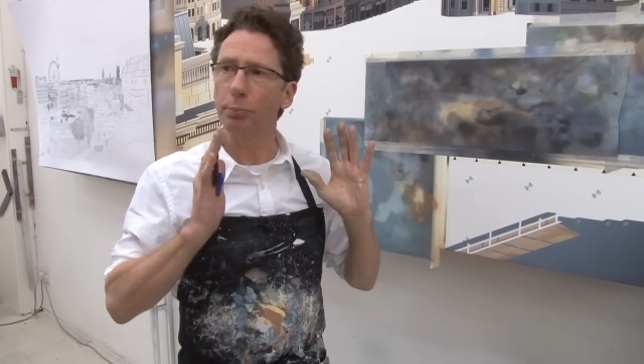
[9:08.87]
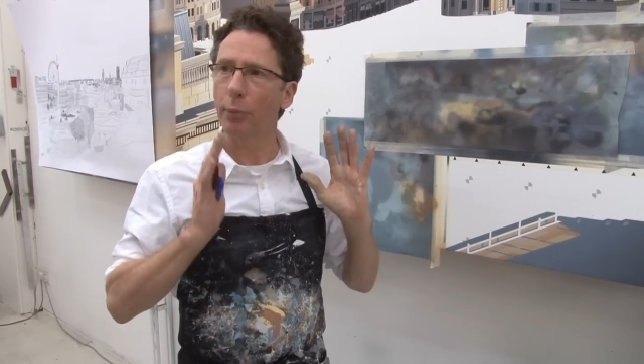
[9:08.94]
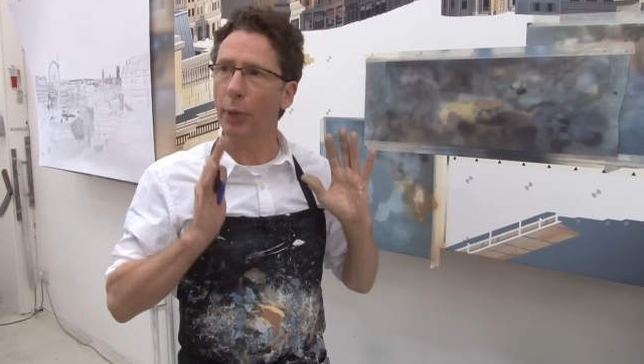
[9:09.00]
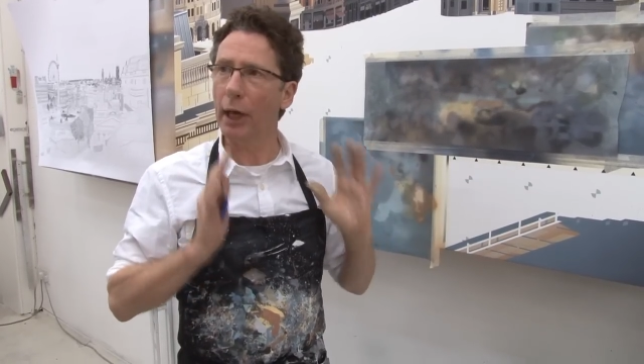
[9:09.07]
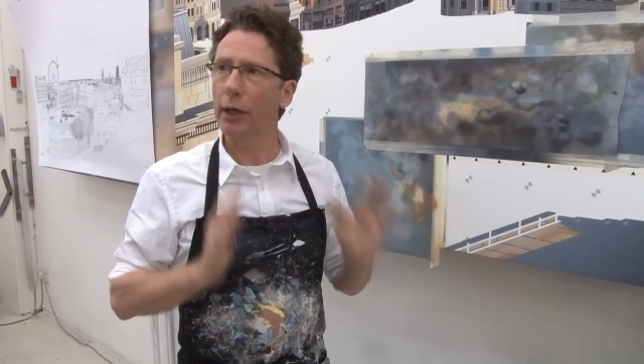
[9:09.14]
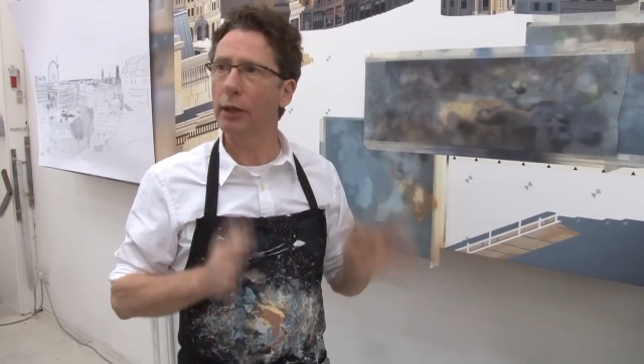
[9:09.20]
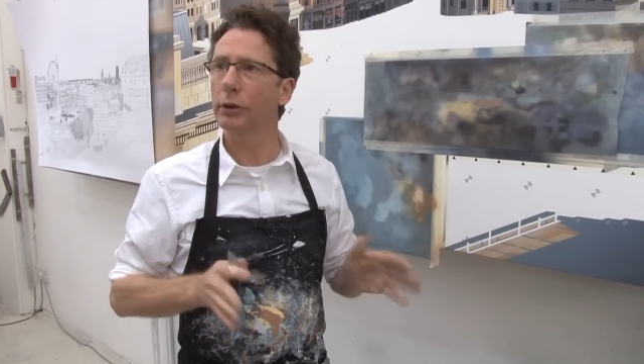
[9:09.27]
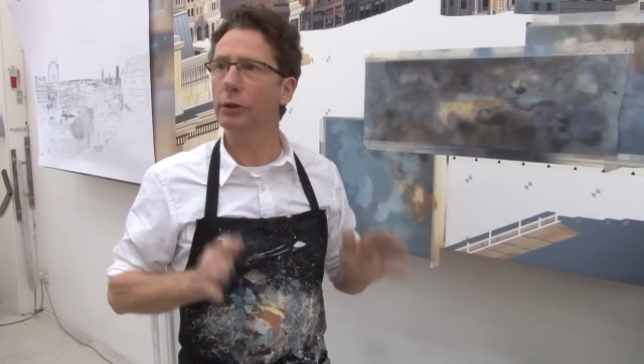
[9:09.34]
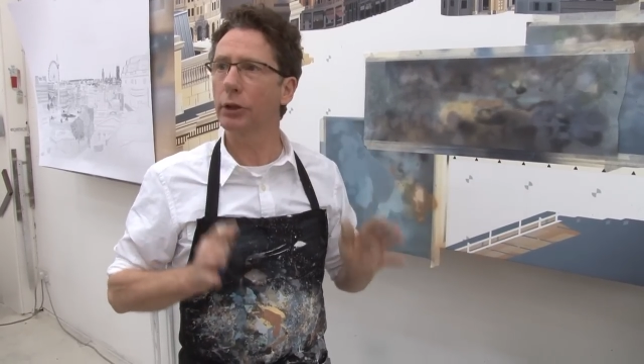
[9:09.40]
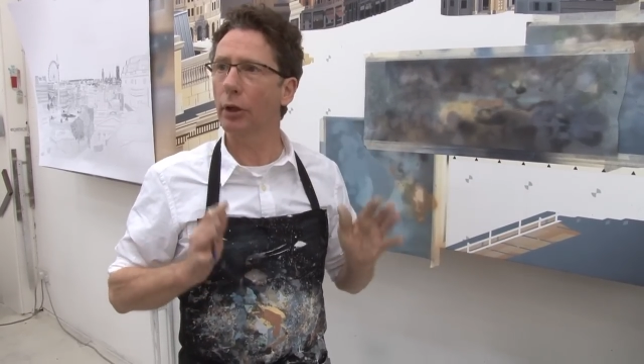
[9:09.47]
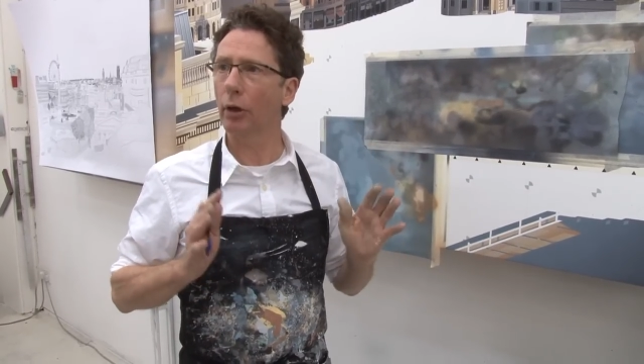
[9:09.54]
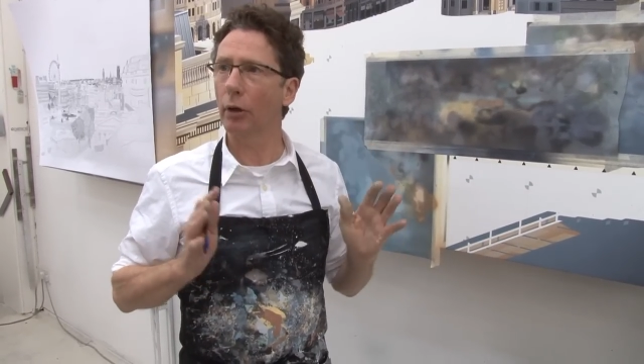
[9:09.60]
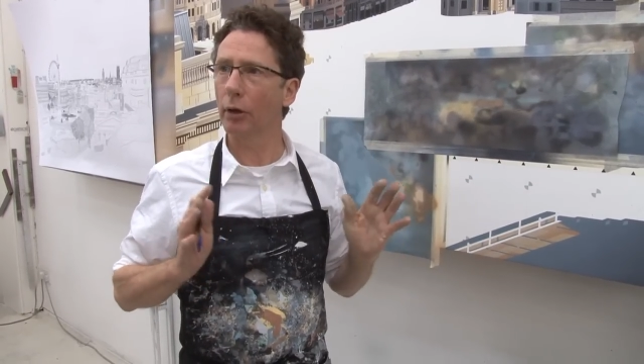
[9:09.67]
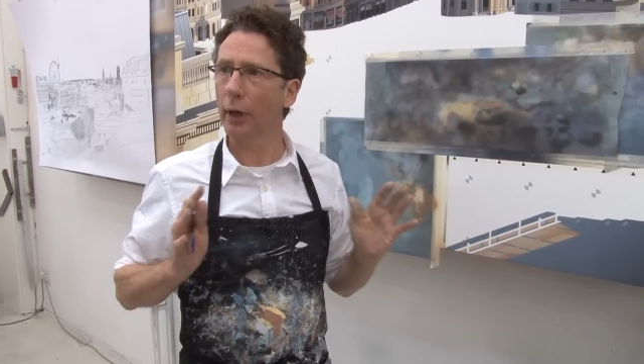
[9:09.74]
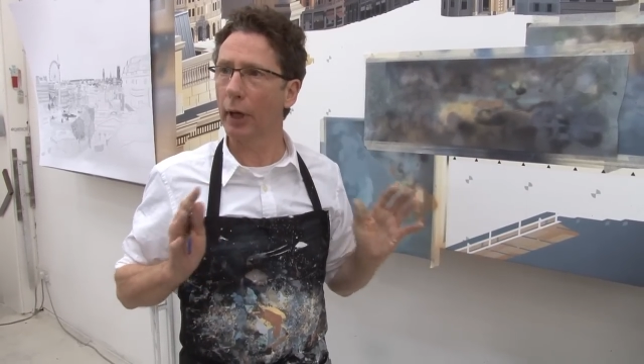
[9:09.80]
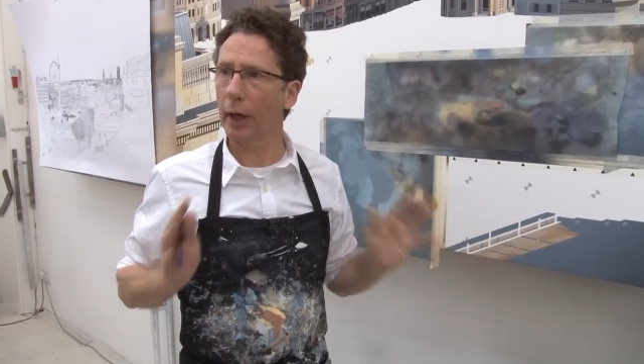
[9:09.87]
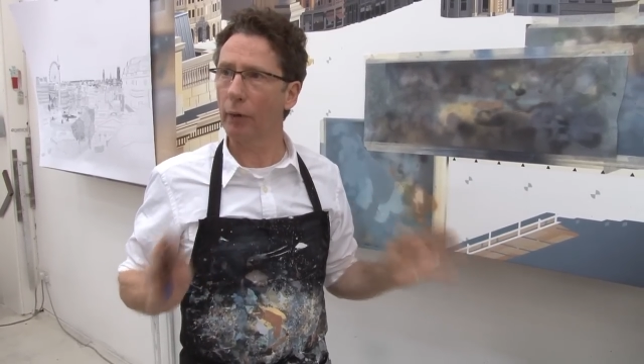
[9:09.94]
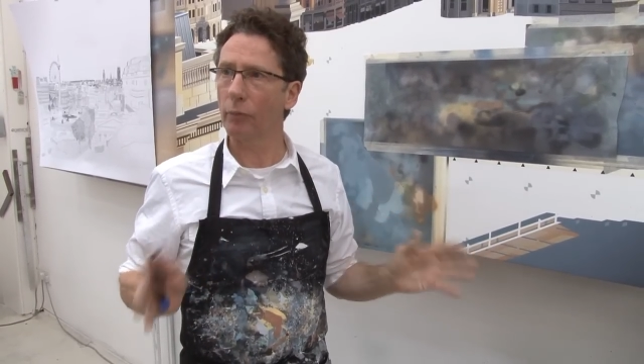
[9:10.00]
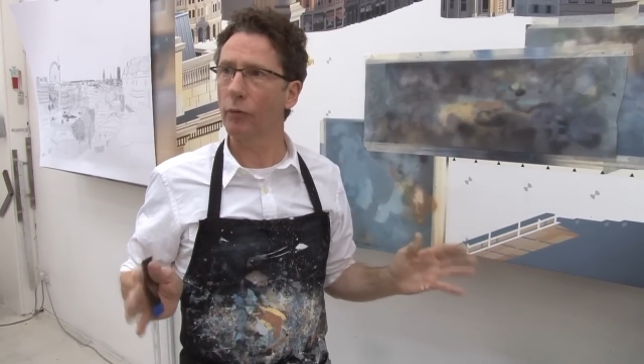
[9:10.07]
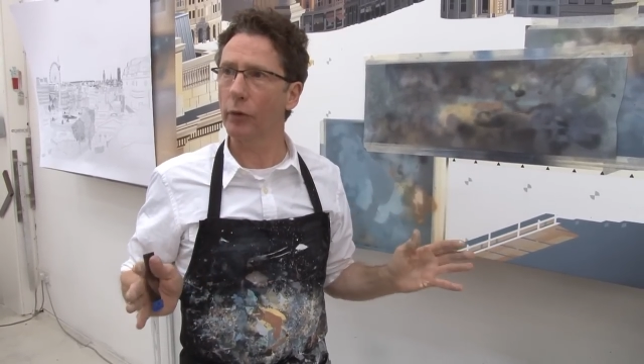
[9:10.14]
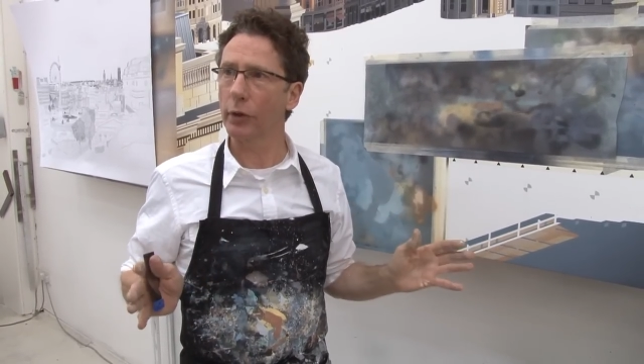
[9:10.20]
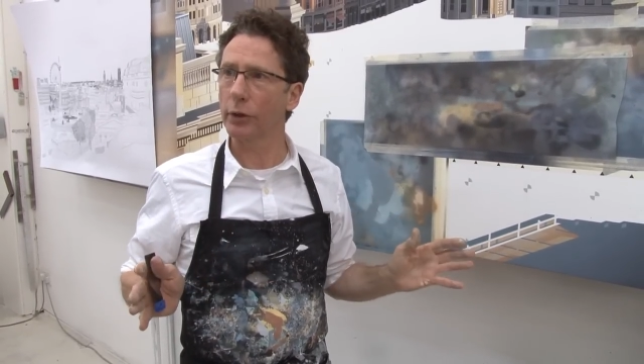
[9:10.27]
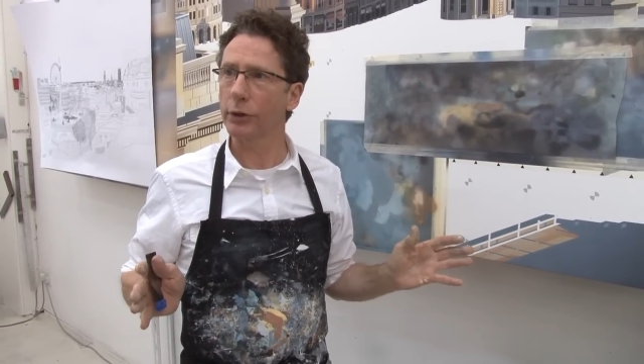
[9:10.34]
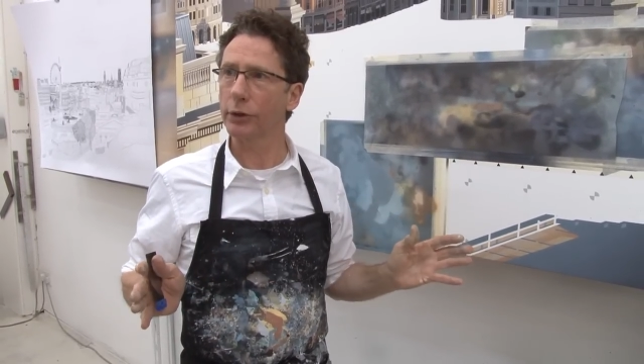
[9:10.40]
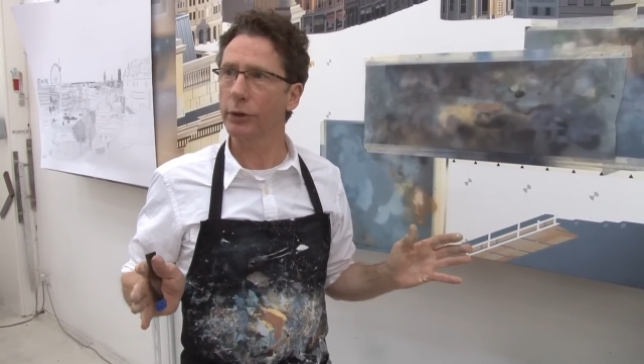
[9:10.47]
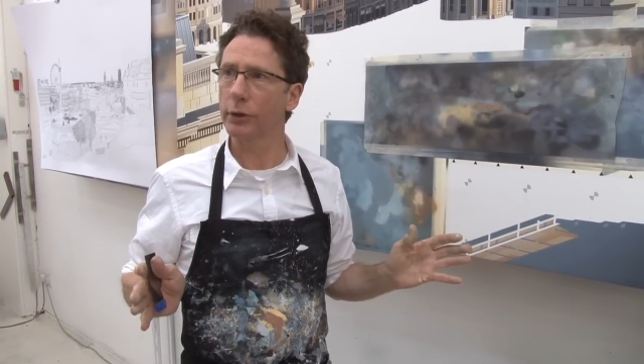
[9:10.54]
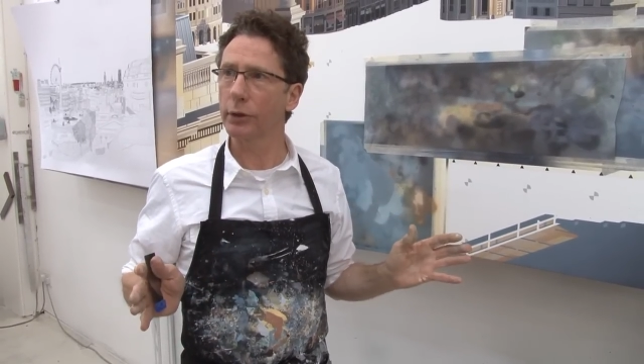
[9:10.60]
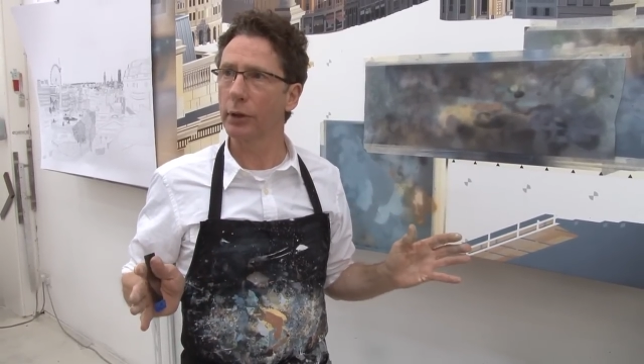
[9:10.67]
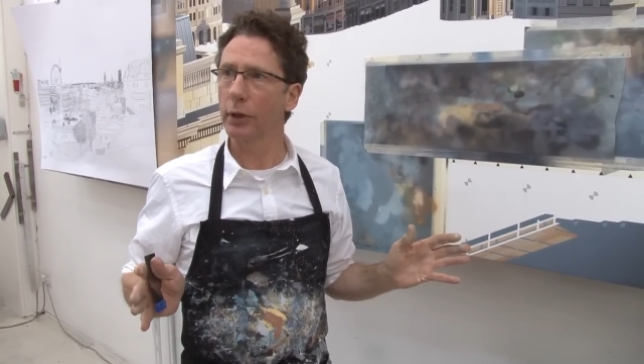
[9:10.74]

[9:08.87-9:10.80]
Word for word: paint on canvas.